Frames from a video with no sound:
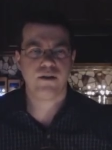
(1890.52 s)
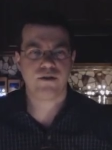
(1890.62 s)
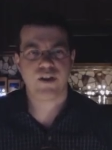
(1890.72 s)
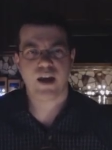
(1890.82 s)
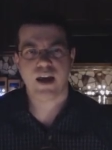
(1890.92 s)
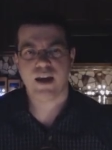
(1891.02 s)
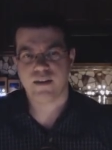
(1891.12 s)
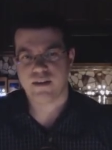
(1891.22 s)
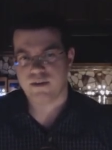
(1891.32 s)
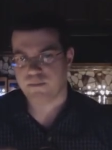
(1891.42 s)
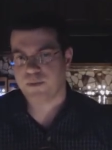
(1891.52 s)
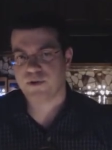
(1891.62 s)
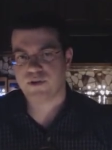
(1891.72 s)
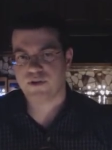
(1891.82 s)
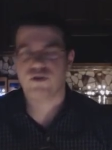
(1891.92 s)
And I understand that the
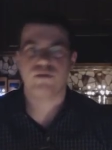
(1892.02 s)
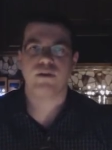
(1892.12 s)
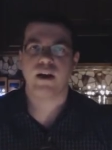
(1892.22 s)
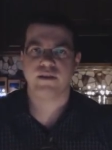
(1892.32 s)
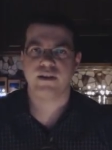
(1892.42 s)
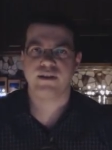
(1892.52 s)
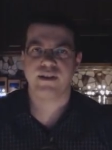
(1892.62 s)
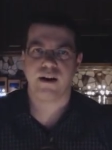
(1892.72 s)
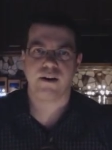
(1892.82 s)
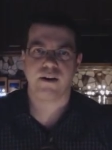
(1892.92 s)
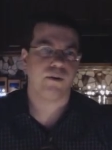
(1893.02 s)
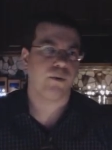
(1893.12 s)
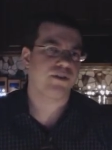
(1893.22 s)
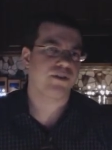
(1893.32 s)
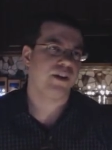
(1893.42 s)
purpose of this two thousand ten
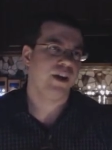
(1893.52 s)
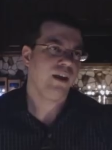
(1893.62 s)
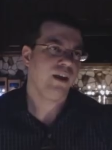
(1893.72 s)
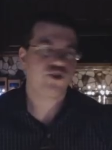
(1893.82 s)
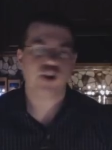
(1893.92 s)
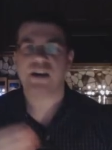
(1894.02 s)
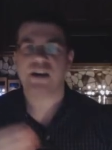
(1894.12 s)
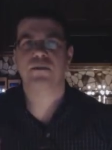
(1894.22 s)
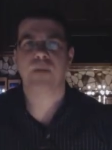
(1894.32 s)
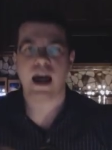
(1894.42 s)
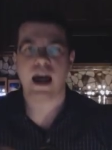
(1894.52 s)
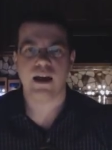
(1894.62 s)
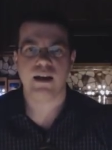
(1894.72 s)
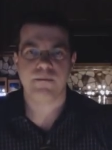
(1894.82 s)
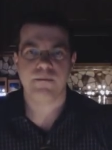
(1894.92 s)
article was to shine a
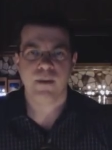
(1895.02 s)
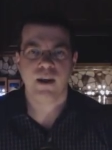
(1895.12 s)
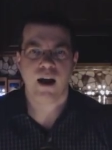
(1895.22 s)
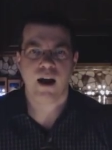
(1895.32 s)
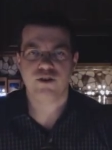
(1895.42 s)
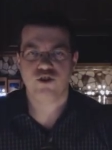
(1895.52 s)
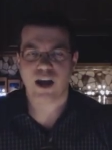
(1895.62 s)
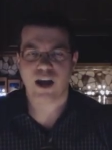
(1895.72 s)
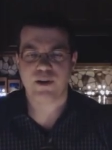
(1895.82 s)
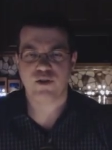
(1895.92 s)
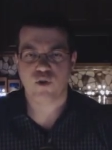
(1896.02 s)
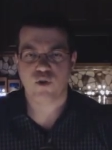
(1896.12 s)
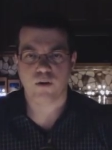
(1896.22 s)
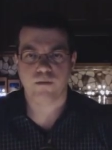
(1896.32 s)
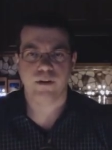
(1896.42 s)
spotlight on these
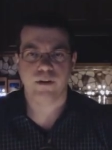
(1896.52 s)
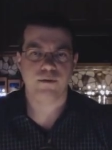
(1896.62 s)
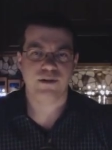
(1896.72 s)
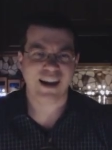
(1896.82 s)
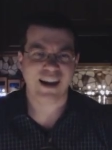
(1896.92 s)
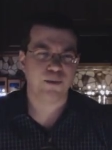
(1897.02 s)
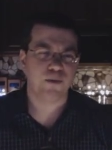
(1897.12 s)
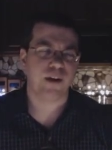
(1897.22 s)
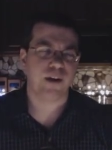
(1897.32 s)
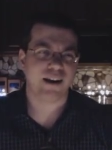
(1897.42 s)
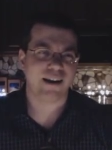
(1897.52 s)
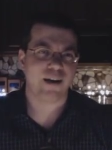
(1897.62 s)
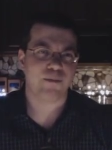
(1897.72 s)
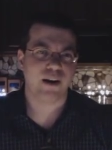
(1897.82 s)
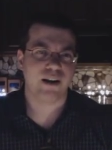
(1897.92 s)
Japanese gore films, not to provide
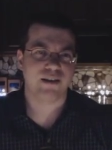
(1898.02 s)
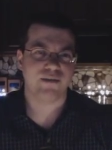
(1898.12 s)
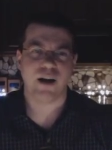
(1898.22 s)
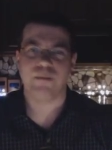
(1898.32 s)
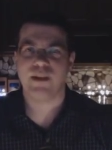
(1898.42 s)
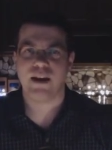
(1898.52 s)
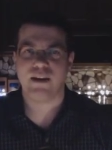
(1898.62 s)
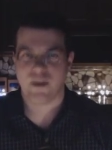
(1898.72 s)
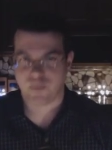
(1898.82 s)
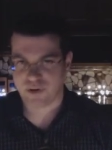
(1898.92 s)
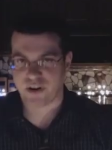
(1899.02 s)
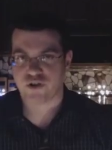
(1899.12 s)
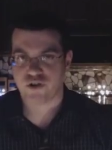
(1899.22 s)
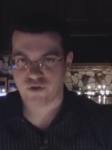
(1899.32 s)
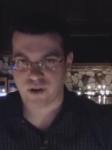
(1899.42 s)
a comprehensive update on
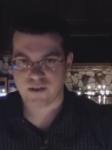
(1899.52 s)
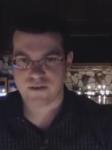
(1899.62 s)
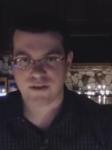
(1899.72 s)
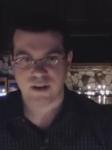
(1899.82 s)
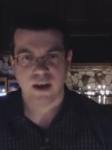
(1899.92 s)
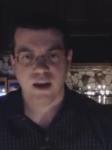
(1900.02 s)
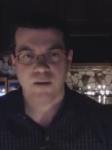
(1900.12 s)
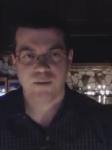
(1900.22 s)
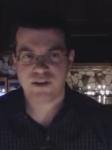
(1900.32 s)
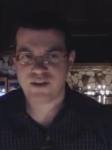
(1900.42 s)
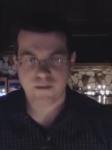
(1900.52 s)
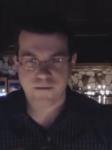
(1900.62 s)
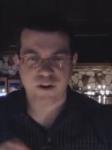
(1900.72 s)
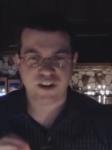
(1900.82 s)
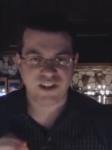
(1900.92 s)
production trends, but this
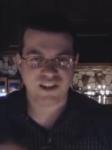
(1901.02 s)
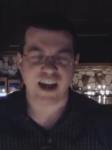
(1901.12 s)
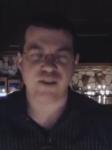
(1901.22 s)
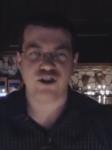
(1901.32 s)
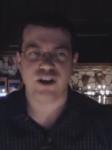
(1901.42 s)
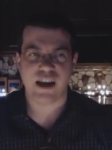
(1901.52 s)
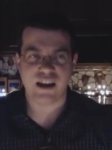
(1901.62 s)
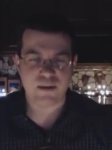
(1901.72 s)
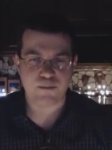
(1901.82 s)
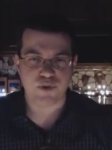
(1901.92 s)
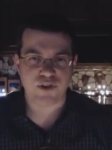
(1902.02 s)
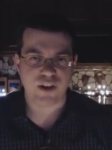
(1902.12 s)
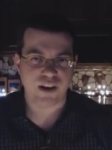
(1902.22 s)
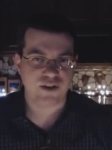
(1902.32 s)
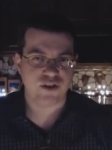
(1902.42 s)
is a very sketchy and
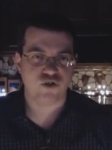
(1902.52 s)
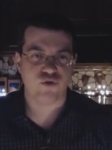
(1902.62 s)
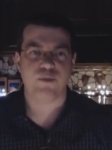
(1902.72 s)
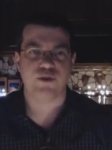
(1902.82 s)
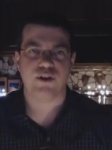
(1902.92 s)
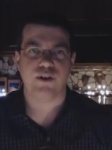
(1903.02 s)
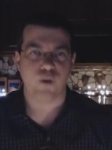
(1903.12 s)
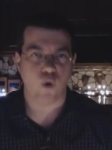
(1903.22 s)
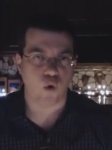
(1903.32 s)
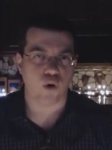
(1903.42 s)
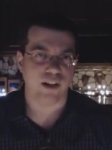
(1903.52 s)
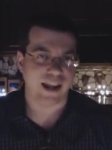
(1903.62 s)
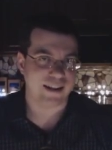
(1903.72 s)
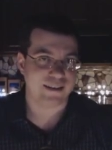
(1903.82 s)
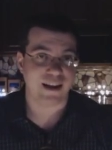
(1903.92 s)
imprecise description of the
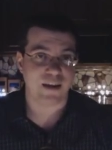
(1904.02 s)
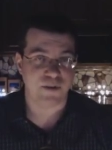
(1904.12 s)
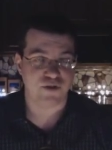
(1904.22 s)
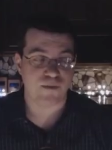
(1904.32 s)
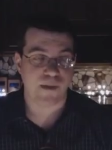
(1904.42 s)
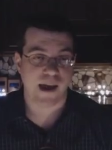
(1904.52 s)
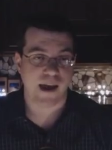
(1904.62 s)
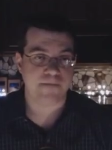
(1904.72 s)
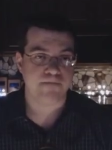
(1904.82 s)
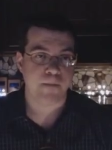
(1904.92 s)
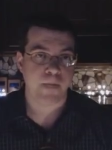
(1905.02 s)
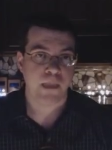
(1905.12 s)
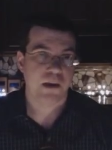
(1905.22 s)
horror landscape in Japan.